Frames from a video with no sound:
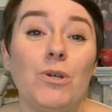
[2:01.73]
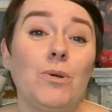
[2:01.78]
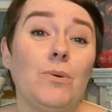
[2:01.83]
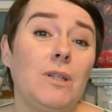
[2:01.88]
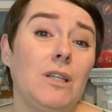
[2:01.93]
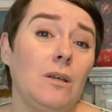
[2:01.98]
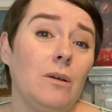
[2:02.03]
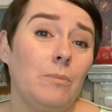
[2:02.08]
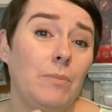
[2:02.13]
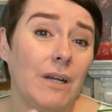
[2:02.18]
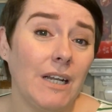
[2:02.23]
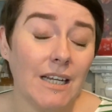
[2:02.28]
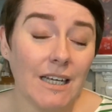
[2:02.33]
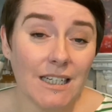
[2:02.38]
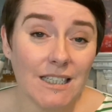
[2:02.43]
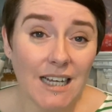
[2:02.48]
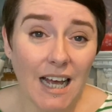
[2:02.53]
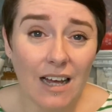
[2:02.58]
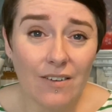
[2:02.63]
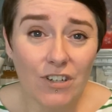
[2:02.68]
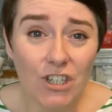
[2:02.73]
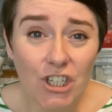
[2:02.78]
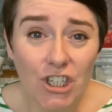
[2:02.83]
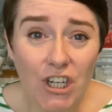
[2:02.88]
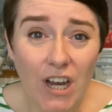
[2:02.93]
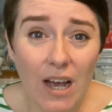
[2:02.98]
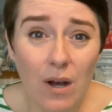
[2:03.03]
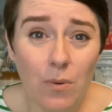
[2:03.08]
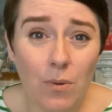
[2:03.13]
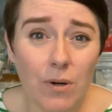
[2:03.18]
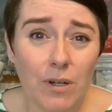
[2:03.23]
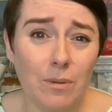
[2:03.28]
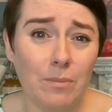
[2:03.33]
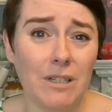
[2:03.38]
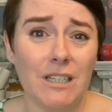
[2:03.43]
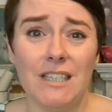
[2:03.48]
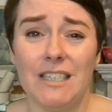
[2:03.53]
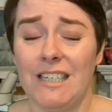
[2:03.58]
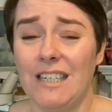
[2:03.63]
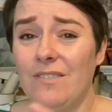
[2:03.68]
had the ability to have a shower, the
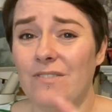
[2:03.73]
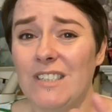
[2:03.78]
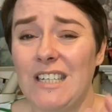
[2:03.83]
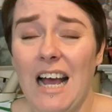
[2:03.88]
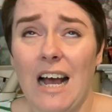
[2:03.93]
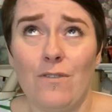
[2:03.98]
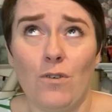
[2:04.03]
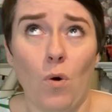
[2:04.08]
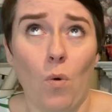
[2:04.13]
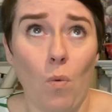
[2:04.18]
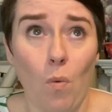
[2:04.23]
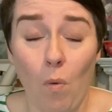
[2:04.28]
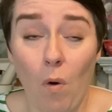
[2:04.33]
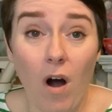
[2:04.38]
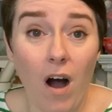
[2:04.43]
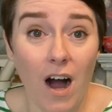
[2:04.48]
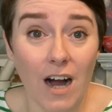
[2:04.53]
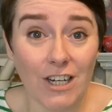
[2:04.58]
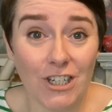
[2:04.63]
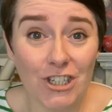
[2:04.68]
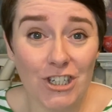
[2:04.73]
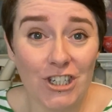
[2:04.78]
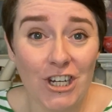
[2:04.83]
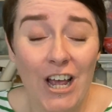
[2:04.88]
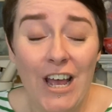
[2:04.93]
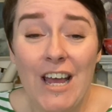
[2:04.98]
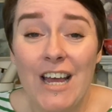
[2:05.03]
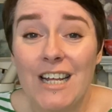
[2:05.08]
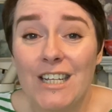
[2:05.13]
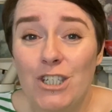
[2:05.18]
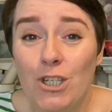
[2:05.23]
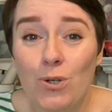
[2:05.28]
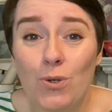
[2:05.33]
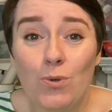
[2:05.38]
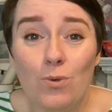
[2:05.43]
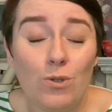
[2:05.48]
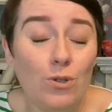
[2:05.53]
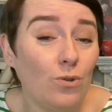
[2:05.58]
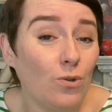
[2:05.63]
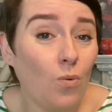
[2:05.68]
ability even to have a wash,
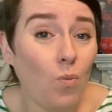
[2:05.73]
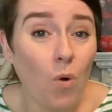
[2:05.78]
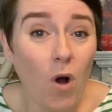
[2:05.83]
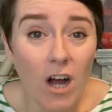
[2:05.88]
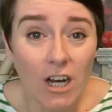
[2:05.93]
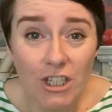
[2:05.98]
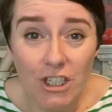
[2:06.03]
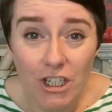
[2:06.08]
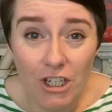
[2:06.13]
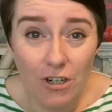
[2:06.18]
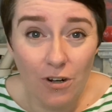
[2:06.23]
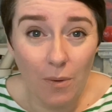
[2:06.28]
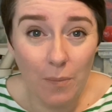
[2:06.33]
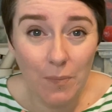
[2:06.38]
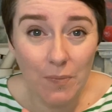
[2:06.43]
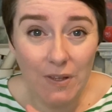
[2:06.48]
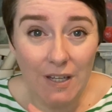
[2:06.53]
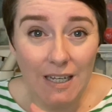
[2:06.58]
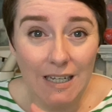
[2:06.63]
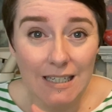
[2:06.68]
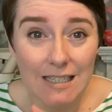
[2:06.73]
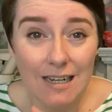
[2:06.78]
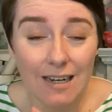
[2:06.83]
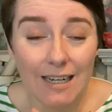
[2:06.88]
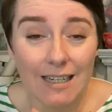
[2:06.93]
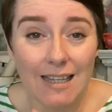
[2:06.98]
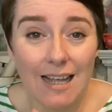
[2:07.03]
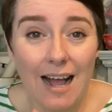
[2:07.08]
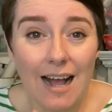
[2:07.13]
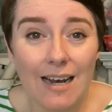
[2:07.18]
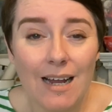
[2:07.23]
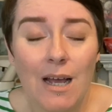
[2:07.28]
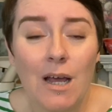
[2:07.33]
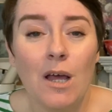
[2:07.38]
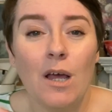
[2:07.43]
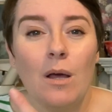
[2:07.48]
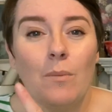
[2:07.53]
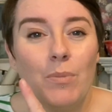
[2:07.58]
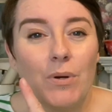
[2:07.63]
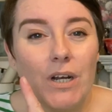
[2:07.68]
to do the washing up, things like that.
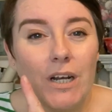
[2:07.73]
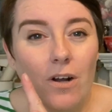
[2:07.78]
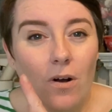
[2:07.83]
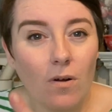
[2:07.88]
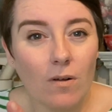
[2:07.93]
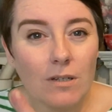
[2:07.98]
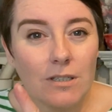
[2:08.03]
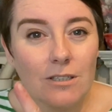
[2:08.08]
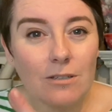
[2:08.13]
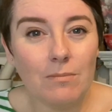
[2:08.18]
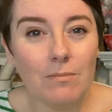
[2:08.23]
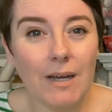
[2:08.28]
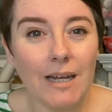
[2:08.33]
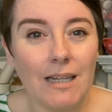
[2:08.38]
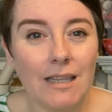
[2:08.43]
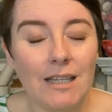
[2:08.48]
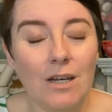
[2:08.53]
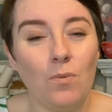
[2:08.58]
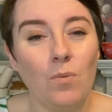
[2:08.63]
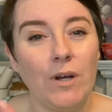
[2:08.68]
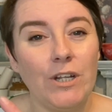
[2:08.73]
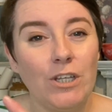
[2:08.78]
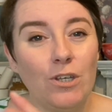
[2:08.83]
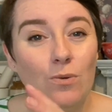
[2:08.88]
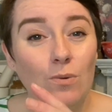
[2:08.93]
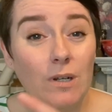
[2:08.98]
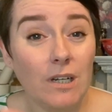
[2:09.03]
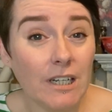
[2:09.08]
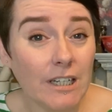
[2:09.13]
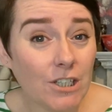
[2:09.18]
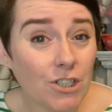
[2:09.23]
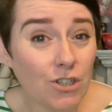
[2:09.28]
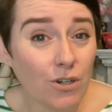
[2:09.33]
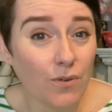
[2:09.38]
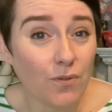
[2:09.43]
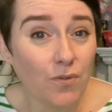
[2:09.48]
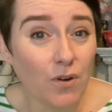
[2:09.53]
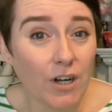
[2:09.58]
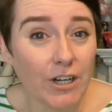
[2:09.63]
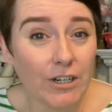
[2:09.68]
But it also meant that when you lit your
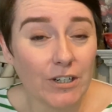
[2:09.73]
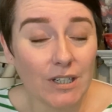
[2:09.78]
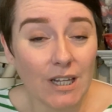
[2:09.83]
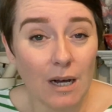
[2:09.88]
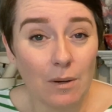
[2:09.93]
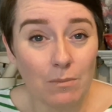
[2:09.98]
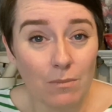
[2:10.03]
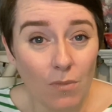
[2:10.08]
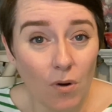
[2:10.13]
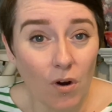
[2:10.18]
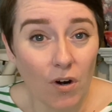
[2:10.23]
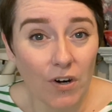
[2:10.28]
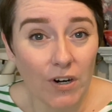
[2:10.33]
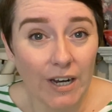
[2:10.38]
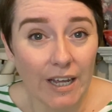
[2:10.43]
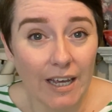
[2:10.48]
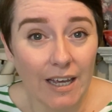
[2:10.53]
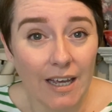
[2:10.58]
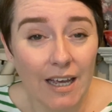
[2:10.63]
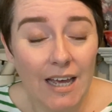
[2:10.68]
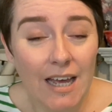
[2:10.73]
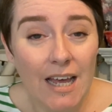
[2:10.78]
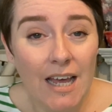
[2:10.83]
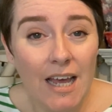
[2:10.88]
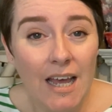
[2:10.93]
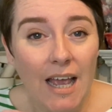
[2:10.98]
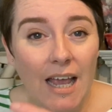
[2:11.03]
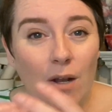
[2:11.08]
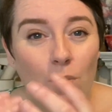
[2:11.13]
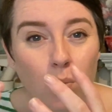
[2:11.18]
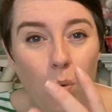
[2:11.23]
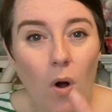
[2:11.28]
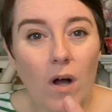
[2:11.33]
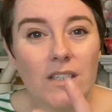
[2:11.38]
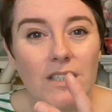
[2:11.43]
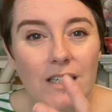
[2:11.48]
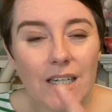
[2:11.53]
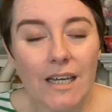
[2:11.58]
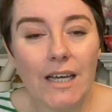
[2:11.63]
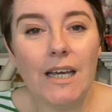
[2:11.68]
fire that morning, it
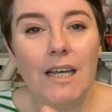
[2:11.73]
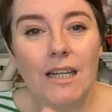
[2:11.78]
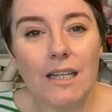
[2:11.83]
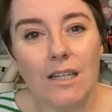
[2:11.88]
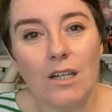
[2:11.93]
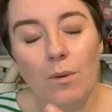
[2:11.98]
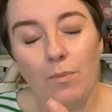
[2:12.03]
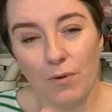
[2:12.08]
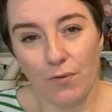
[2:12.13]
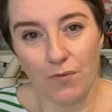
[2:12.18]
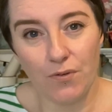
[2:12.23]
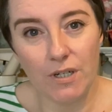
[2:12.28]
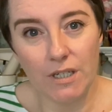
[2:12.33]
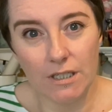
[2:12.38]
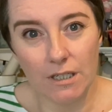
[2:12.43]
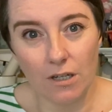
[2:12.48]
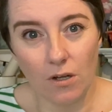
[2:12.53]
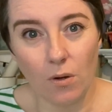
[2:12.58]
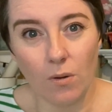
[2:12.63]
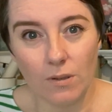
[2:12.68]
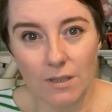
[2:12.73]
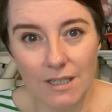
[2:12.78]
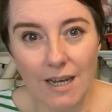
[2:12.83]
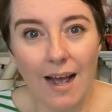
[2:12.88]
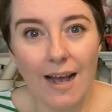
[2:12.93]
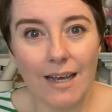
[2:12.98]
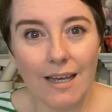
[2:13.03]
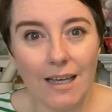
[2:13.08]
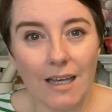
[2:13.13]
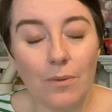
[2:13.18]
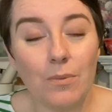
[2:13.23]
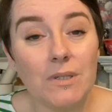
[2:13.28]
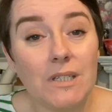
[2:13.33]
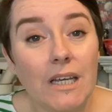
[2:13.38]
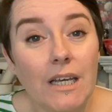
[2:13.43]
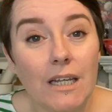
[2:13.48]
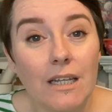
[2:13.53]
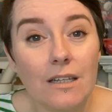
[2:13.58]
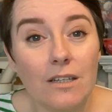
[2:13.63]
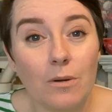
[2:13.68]
wasn't heating up a freezing cold tank, it was
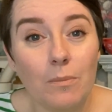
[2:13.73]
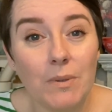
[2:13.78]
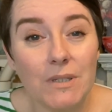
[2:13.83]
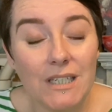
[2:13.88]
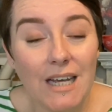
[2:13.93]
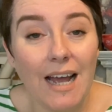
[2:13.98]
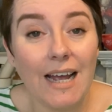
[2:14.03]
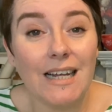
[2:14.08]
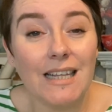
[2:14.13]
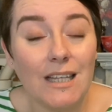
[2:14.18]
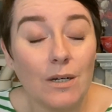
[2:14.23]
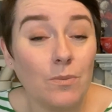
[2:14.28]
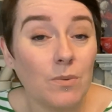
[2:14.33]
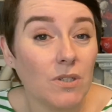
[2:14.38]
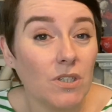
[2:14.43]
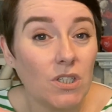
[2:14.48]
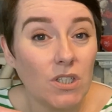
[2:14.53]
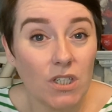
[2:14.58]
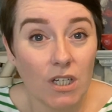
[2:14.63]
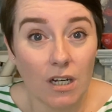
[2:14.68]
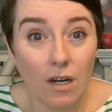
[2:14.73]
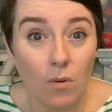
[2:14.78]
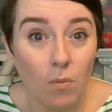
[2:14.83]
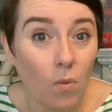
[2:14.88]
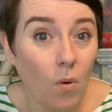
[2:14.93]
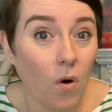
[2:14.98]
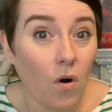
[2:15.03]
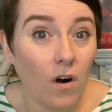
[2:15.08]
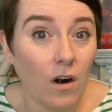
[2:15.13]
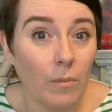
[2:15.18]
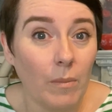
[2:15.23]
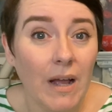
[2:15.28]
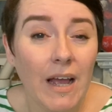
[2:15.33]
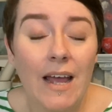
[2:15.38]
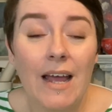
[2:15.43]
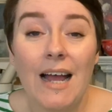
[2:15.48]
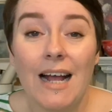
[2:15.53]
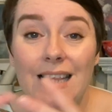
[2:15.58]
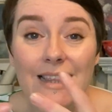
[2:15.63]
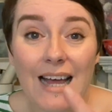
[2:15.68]
heating up a tank that was still warm.
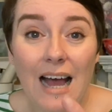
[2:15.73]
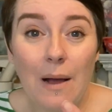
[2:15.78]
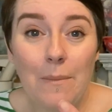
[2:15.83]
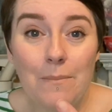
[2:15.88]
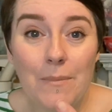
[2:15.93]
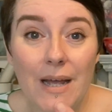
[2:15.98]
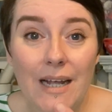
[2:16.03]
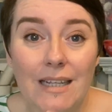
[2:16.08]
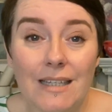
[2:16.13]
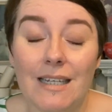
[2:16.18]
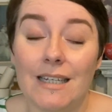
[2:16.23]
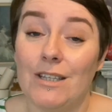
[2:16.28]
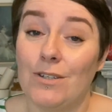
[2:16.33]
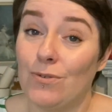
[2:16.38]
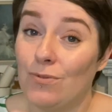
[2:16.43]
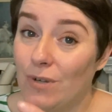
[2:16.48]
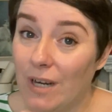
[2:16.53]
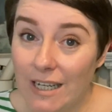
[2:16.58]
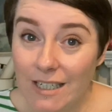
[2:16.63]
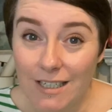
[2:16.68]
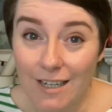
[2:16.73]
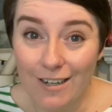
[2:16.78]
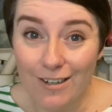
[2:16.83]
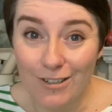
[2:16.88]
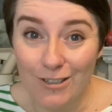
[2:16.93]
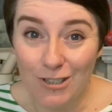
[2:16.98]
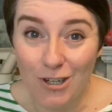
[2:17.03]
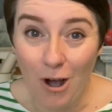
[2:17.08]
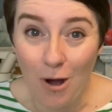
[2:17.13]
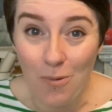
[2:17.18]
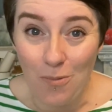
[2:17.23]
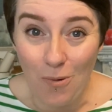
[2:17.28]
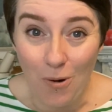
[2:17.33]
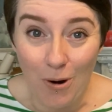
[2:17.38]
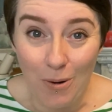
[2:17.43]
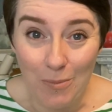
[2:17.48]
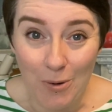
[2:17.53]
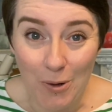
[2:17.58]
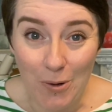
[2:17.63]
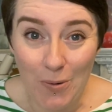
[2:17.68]
And that meant that the radiators got
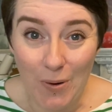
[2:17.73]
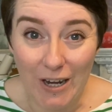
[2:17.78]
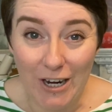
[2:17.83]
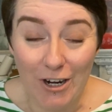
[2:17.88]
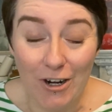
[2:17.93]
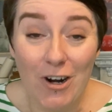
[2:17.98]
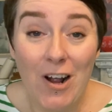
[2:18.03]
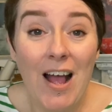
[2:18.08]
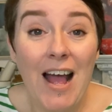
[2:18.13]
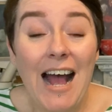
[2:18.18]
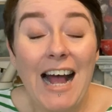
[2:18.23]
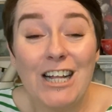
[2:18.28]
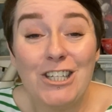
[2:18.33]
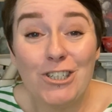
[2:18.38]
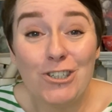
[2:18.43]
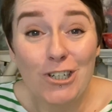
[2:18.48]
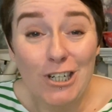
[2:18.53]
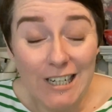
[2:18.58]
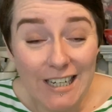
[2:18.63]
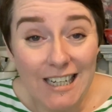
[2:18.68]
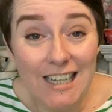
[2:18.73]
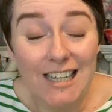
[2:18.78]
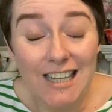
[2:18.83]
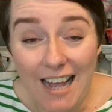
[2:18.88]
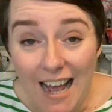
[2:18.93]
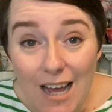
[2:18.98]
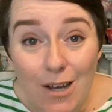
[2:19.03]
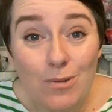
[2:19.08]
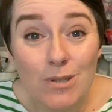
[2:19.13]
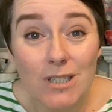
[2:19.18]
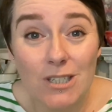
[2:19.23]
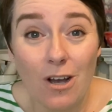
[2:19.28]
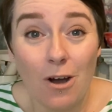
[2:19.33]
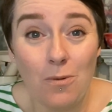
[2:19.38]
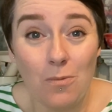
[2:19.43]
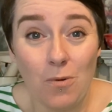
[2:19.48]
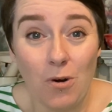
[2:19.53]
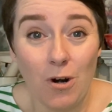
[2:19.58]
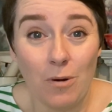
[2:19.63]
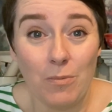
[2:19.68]
warmer quicker and your little house
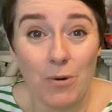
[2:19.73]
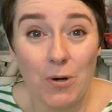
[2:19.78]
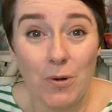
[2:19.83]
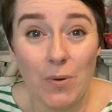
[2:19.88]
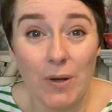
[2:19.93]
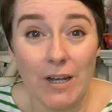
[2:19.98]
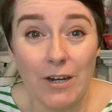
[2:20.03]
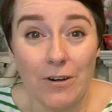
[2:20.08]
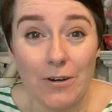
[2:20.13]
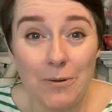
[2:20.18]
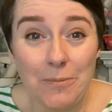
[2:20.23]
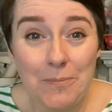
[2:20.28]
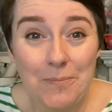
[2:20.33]
got warmer quicker.